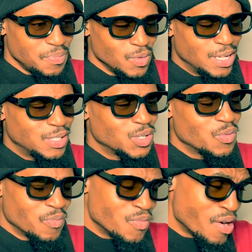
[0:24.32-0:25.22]
That's a
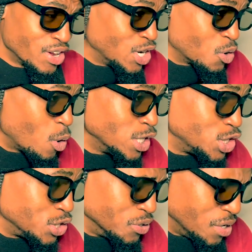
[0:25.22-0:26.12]
very good
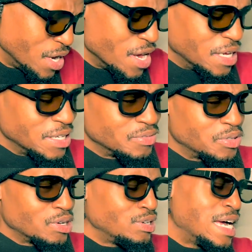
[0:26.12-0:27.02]
question.
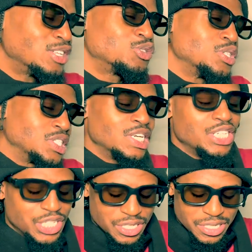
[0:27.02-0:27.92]

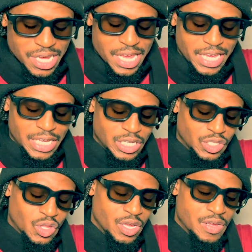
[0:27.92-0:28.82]
Naturalization is
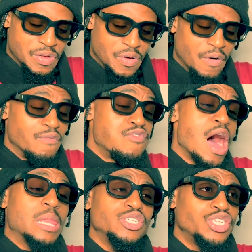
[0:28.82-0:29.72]
the
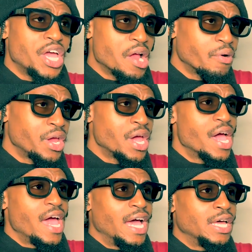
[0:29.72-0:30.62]
voluntary
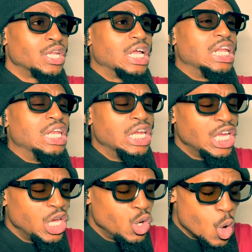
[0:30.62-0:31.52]
and
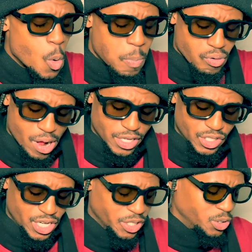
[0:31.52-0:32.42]
legal
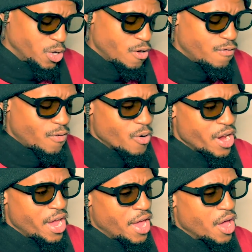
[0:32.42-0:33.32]
process for
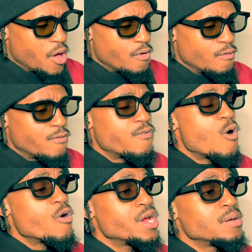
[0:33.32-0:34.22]
a
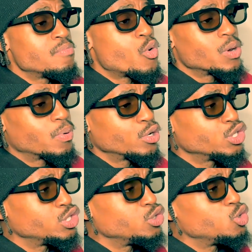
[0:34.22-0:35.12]
foreign-born
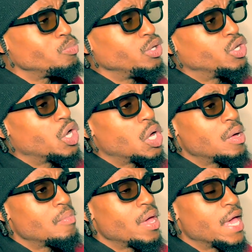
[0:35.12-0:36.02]
person to
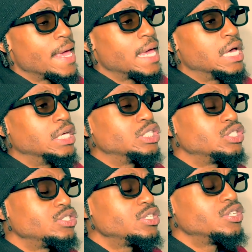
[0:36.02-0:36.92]
become a
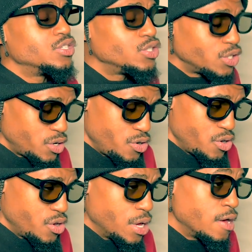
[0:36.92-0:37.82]
citizen
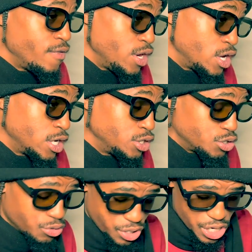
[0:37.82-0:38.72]
of a
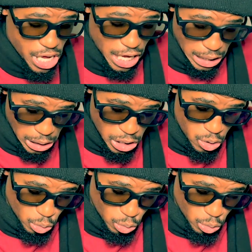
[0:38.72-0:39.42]
country, a legal